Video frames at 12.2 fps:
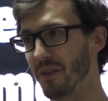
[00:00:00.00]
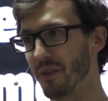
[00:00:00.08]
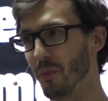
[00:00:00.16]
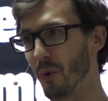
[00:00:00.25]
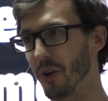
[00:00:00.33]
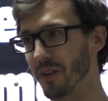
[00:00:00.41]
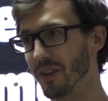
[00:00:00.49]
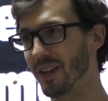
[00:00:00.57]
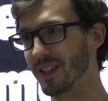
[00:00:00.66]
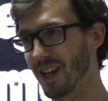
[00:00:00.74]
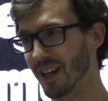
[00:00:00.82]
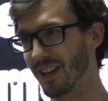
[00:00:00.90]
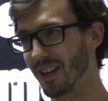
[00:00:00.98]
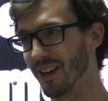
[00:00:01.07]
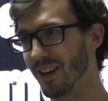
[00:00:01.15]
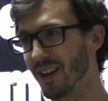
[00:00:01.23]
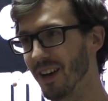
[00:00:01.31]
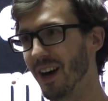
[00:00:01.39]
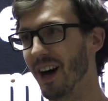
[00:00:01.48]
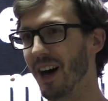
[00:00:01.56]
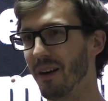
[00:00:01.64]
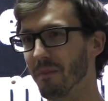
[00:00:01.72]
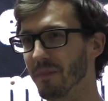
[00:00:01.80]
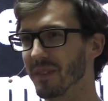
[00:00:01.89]
One, exactly.
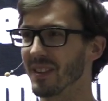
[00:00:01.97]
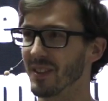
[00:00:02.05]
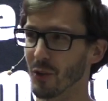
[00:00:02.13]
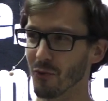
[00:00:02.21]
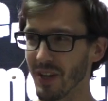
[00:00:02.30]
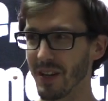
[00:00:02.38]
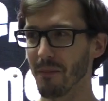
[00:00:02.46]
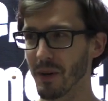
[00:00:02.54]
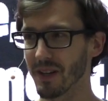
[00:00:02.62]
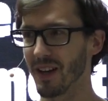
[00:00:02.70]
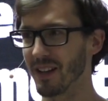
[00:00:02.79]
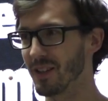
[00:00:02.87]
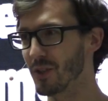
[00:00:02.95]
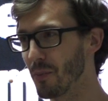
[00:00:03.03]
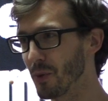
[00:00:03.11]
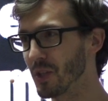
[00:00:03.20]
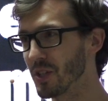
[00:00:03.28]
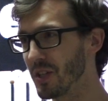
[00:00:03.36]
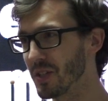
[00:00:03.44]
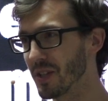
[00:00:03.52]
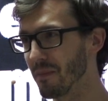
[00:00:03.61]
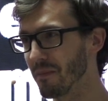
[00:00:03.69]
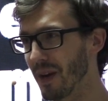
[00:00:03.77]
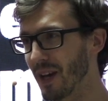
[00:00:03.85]
Not really a distributed
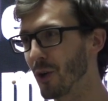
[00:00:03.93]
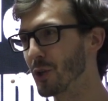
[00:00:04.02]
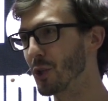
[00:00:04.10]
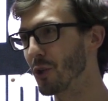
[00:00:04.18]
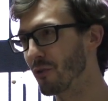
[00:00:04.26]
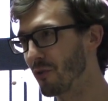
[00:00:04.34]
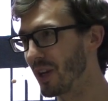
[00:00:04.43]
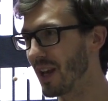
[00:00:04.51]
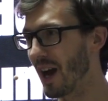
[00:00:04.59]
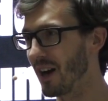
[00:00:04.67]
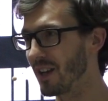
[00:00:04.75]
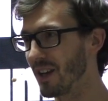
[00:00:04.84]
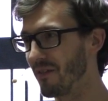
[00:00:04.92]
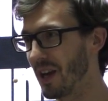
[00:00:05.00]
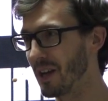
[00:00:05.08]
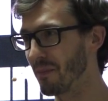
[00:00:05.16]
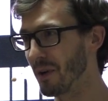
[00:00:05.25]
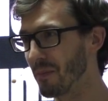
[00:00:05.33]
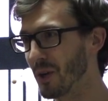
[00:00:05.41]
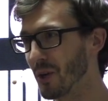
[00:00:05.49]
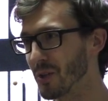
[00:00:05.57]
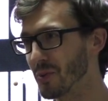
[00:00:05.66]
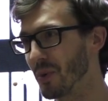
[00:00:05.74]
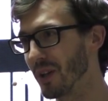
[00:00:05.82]
system, and also not really highly available
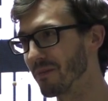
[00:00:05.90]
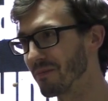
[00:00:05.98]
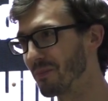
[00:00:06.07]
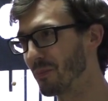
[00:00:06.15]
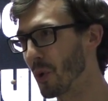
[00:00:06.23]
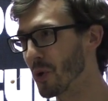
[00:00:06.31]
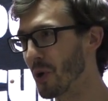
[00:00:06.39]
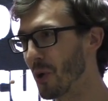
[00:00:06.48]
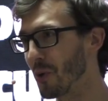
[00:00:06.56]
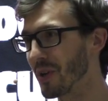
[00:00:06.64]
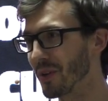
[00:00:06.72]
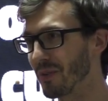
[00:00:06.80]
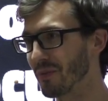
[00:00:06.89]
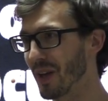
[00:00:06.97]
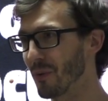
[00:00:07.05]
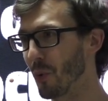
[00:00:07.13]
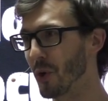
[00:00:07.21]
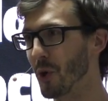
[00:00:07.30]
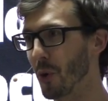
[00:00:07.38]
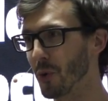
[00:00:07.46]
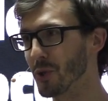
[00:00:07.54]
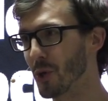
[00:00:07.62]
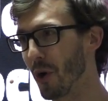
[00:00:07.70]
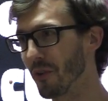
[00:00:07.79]
because, well, one node, and if that one node
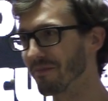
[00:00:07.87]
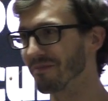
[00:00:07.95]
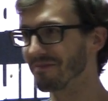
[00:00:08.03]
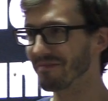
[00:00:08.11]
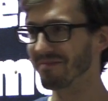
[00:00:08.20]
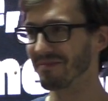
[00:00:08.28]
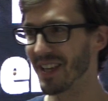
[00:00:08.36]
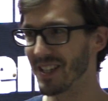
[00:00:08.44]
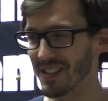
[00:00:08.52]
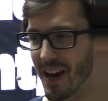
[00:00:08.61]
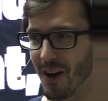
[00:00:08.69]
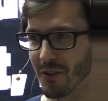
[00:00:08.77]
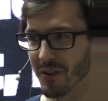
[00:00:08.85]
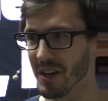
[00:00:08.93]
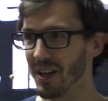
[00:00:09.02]
is gone, it's down.